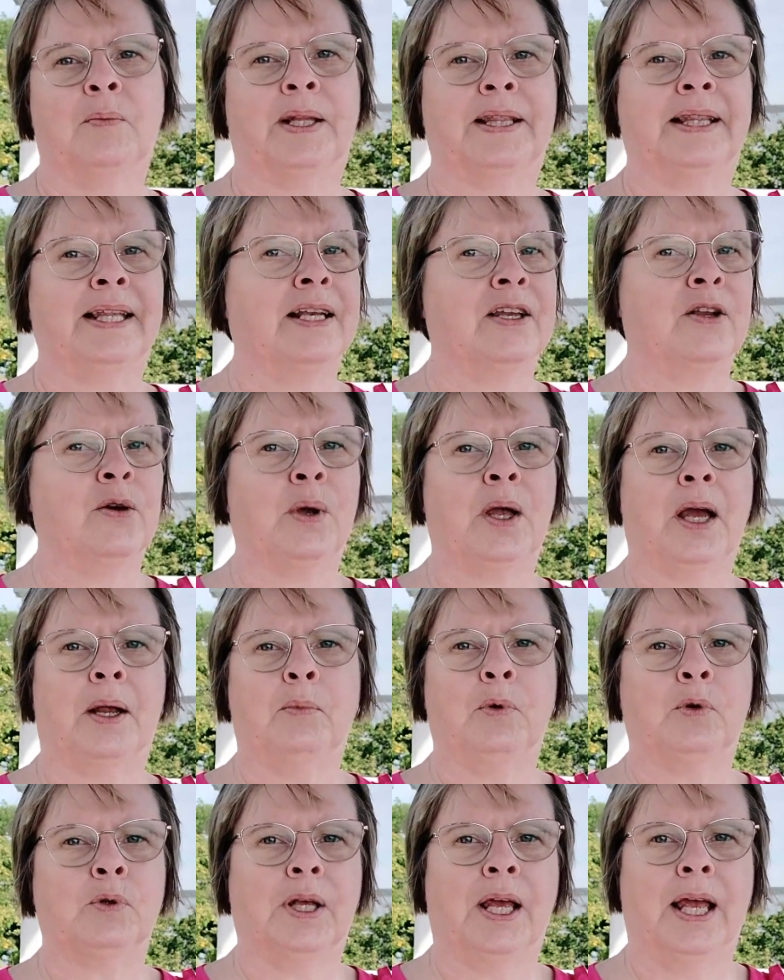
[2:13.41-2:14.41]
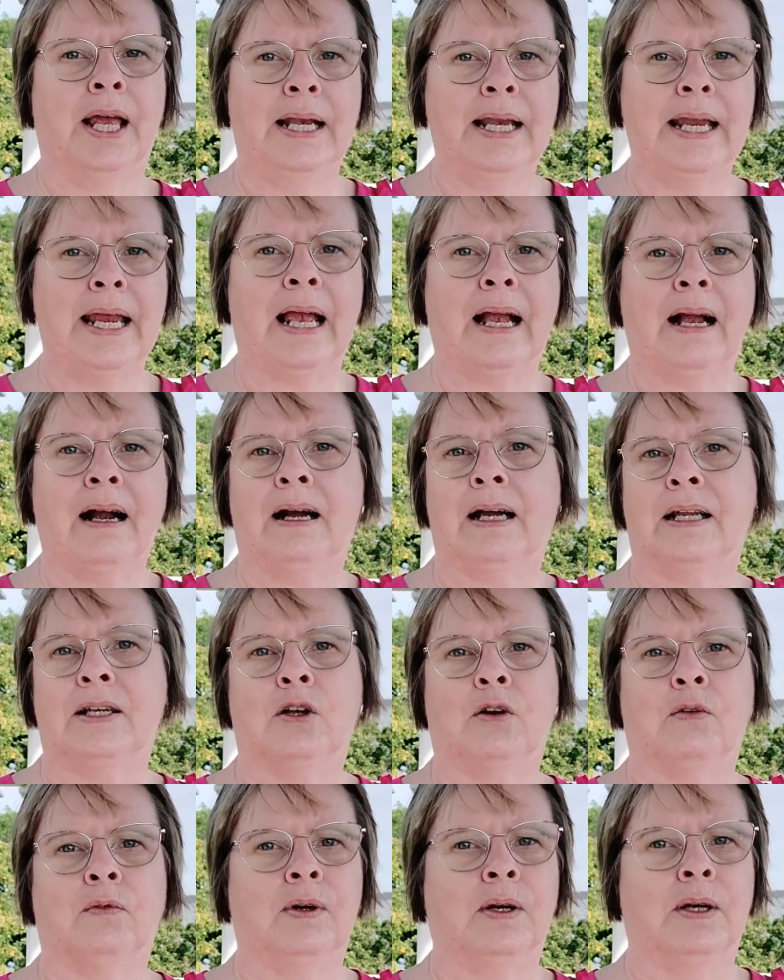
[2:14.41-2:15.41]
But then you can put any kind
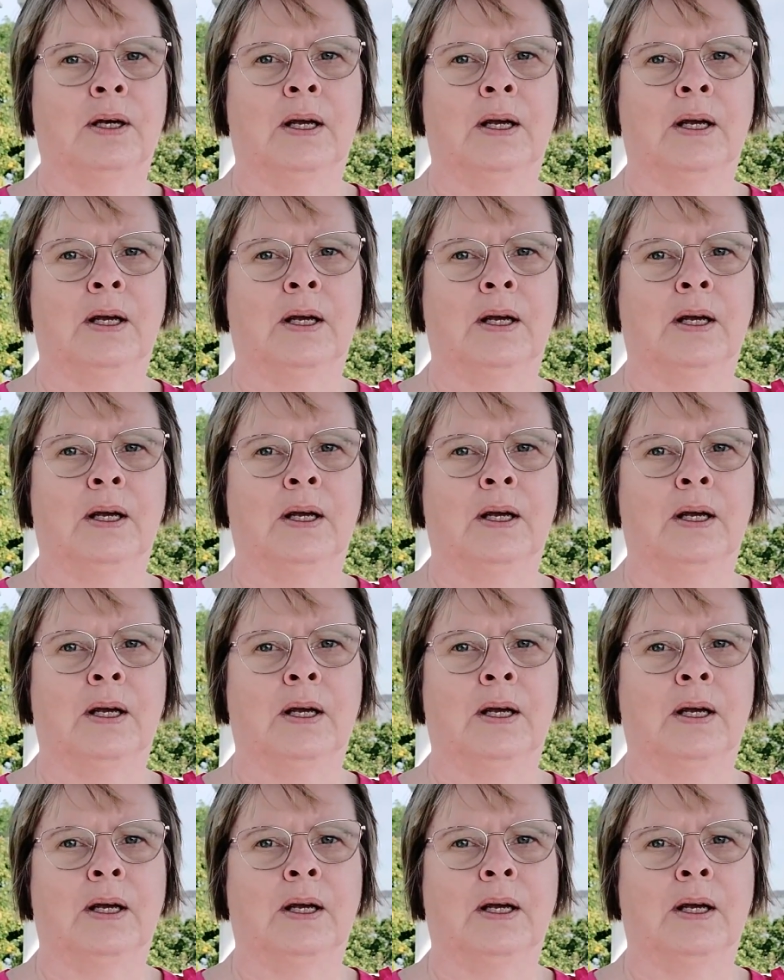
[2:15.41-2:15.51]
of